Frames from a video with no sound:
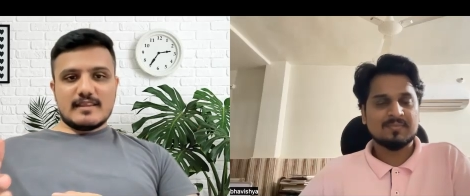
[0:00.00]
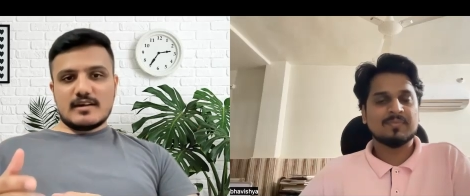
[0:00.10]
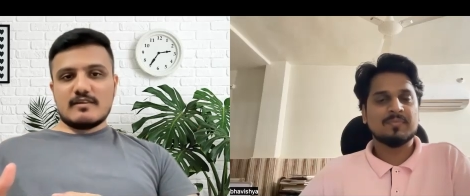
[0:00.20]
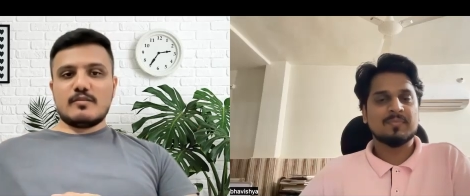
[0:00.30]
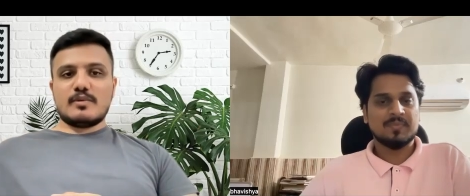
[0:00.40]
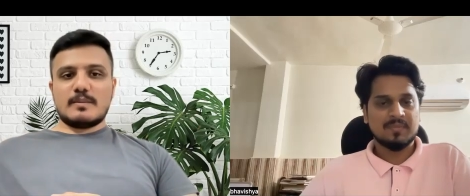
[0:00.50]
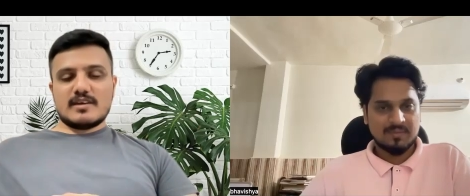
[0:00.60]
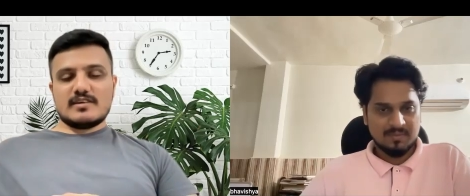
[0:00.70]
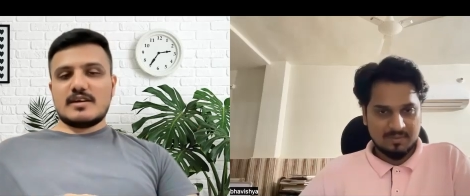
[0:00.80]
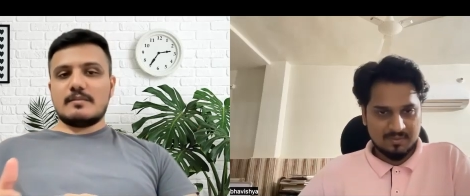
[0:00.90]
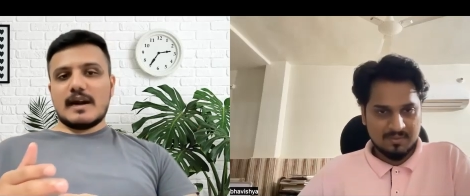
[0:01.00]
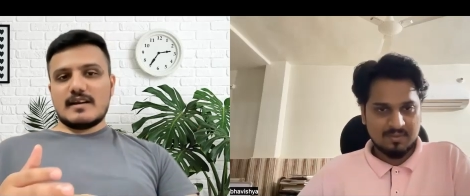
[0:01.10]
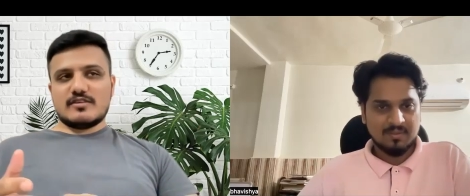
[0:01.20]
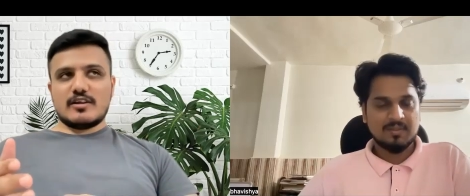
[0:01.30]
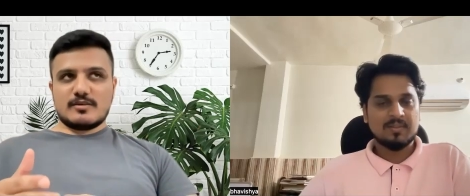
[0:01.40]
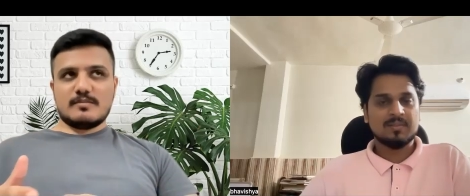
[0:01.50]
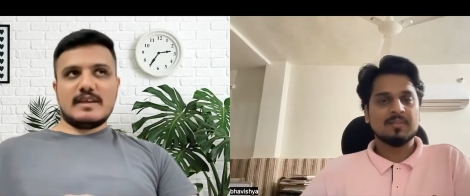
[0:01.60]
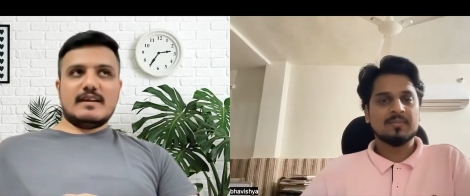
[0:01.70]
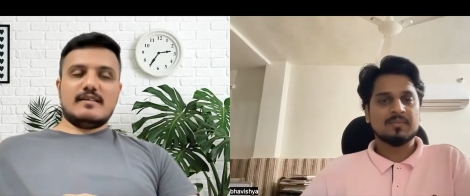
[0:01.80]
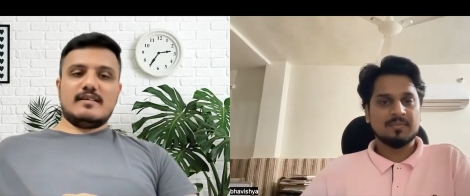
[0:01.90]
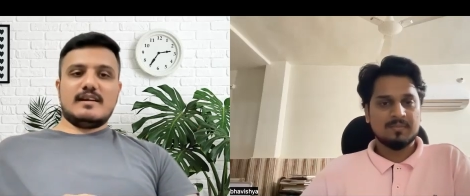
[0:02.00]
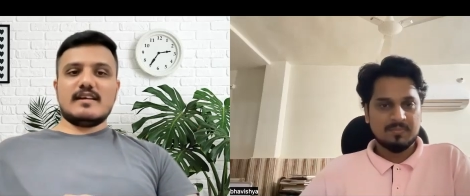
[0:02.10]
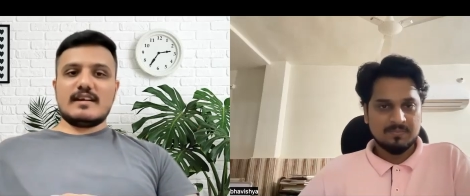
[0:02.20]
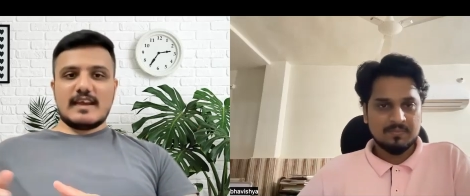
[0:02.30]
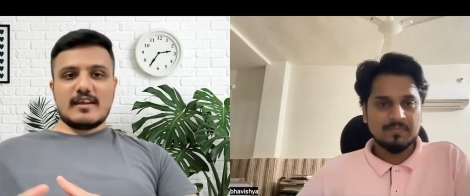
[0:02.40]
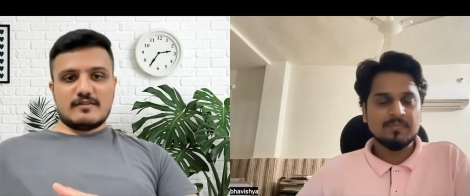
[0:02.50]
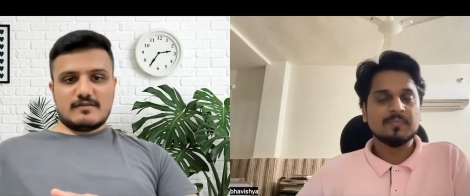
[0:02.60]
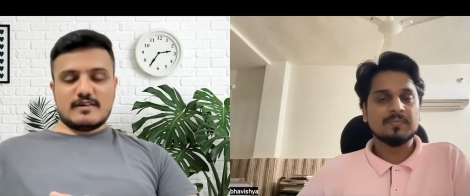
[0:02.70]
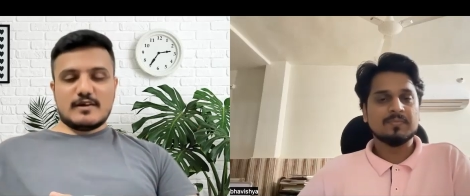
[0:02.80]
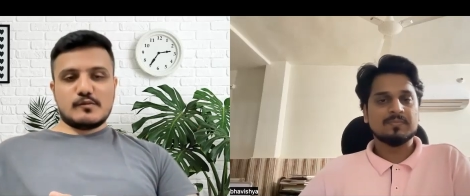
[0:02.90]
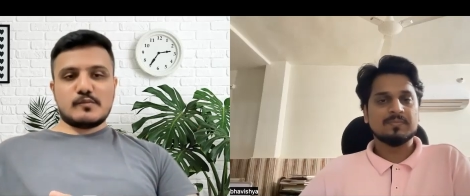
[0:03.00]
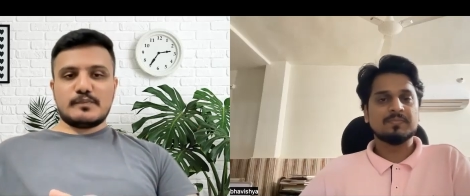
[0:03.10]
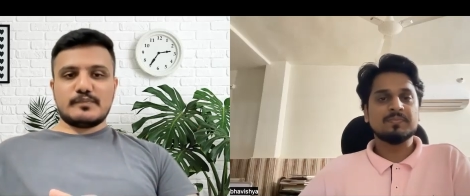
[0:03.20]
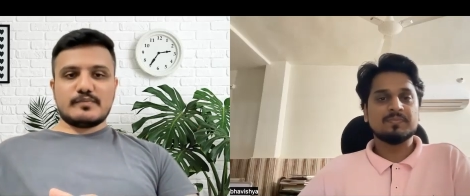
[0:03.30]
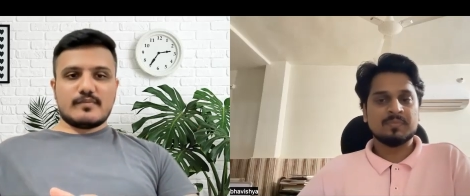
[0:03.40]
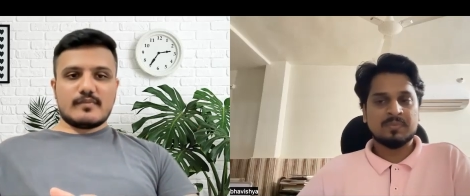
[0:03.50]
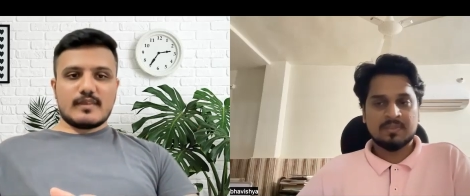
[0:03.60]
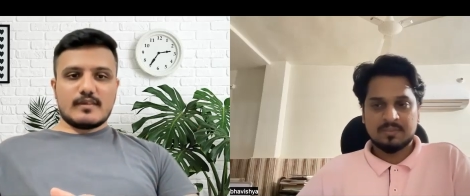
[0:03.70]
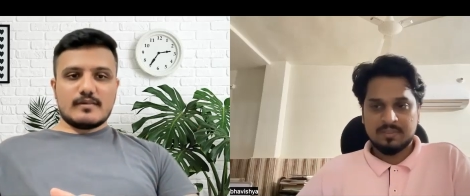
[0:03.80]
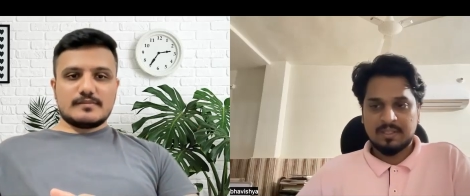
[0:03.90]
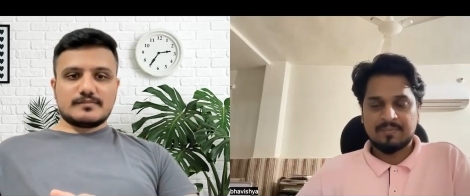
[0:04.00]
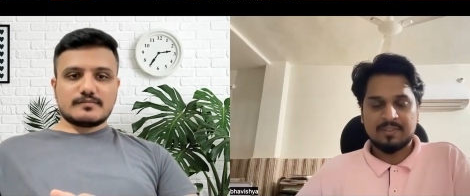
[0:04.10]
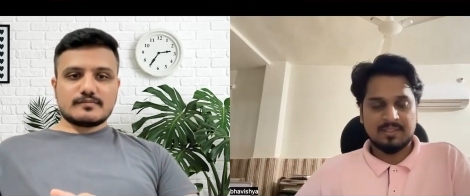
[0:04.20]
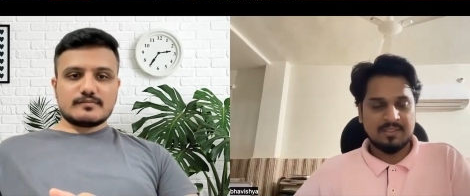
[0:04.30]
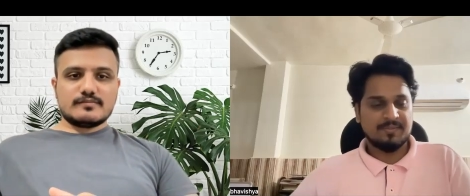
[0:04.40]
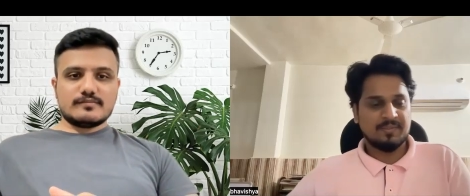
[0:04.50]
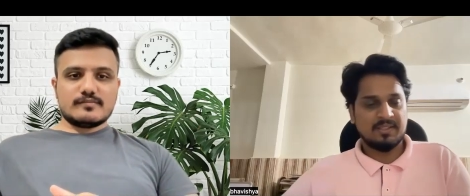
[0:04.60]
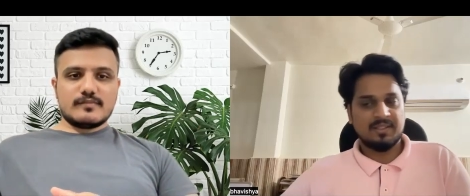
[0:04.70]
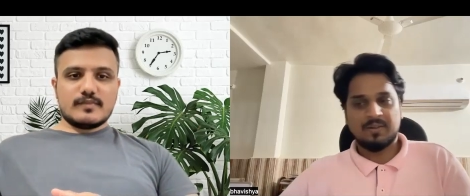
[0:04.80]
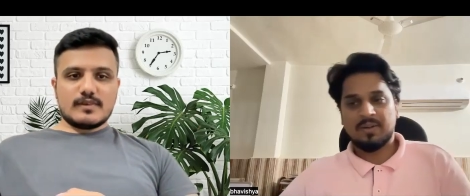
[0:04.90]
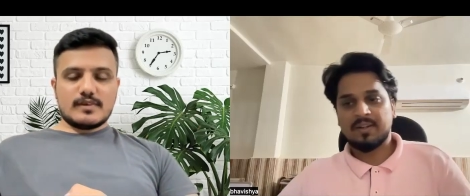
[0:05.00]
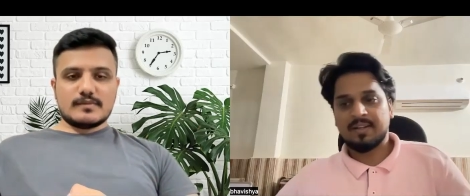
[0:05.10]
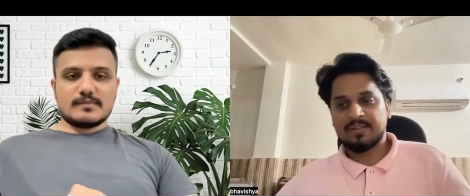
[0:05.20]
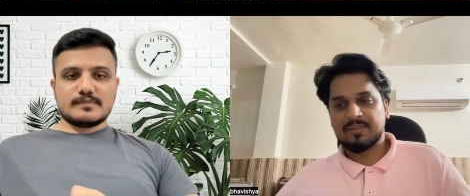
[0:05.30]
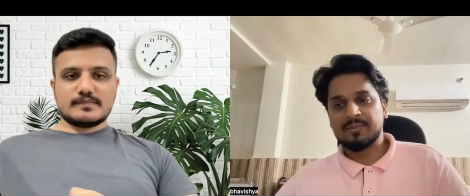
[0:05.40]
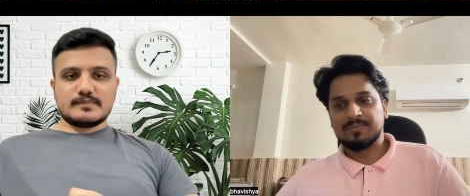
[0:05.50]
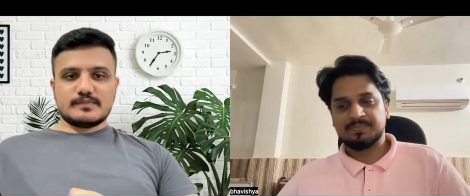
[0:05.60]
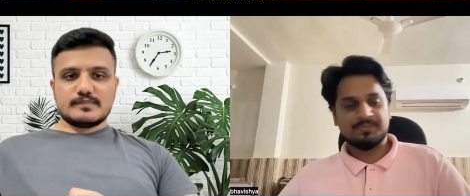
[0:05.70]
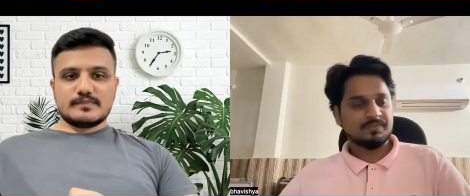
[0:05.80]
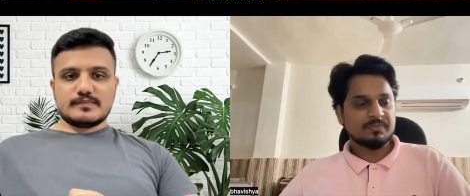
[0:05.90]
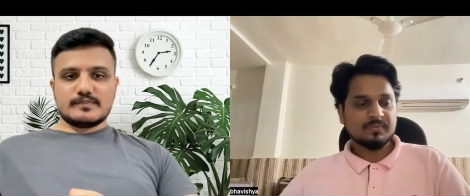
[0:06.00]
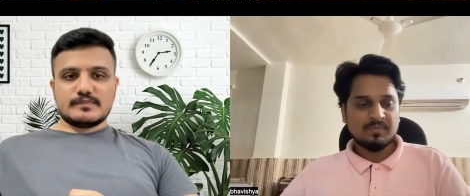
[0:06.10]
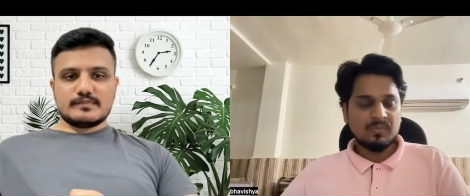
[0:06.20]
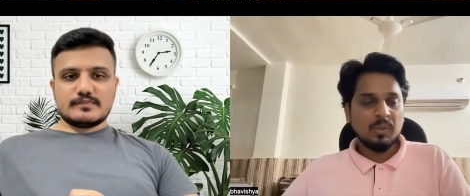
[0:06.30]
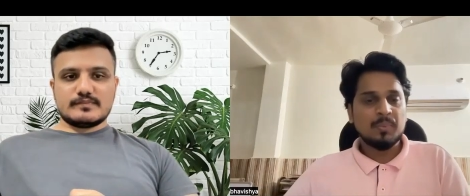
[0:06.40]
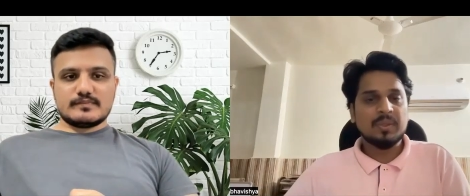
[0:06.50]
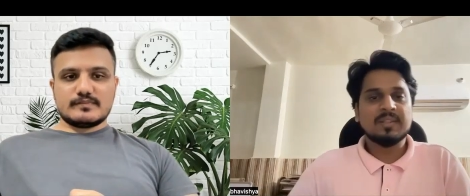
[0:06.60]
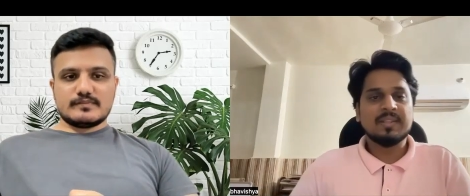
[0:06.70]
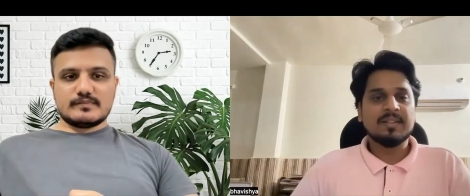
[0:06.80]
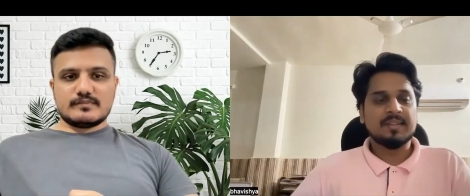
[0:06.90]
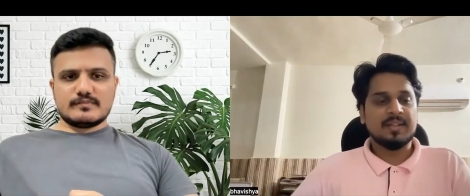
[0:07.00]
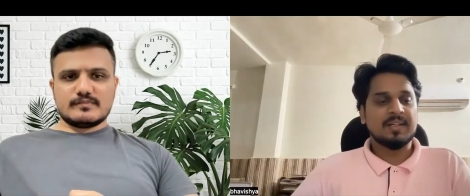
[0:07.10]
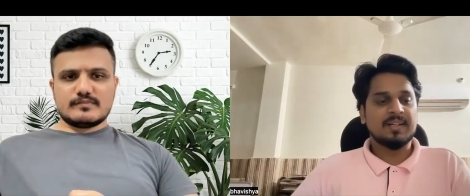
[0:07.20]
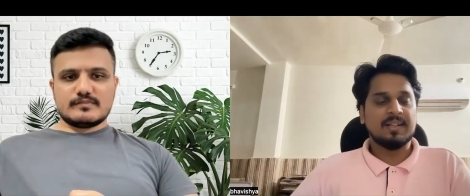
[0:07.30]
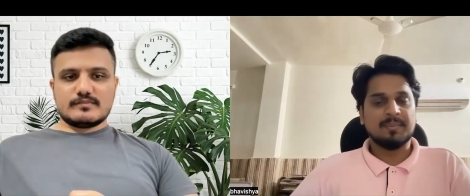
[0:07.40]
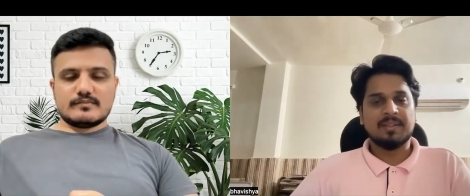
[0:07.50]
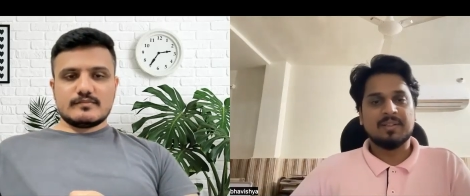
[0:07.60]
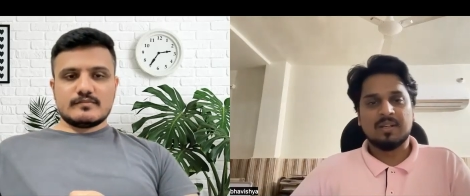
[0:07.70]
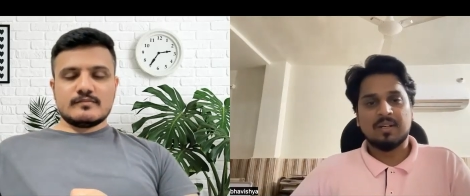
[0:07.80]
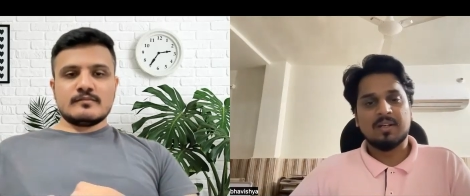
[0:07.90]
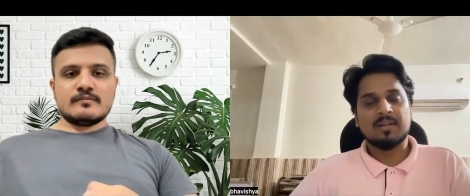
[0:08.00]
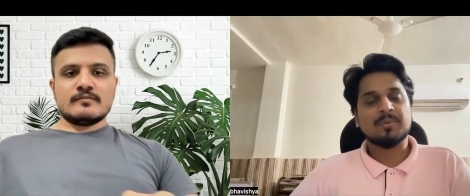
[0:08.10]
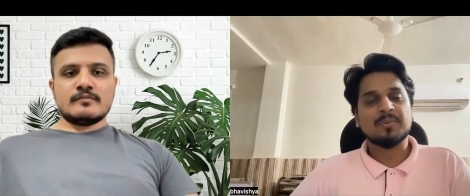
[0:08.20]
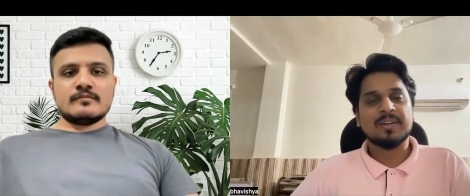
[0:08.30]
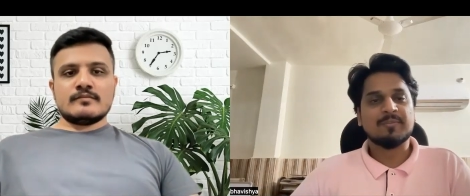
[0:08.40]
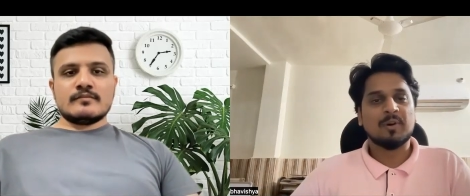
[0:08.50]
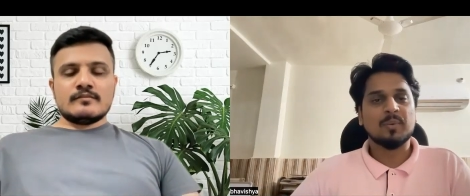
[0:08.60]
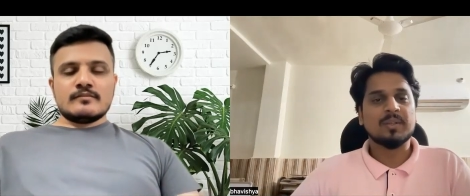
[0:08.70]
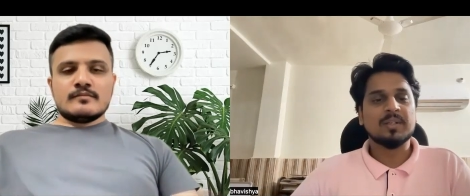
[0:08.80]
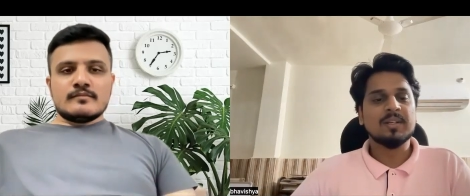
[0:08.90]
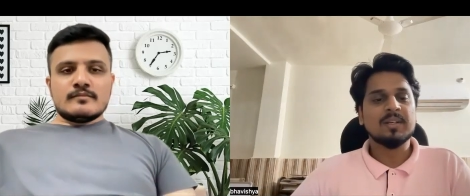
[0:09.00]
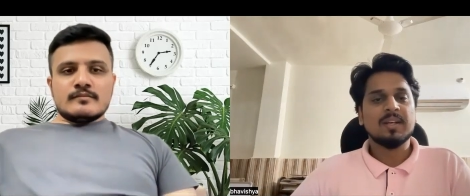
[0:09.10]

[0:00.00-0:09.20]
Speaker 1: interview preparation part is also being taken care of now.
Speaker 2: Definitely, definitely. All right. So with this, uh, I mean, uh, moving forward,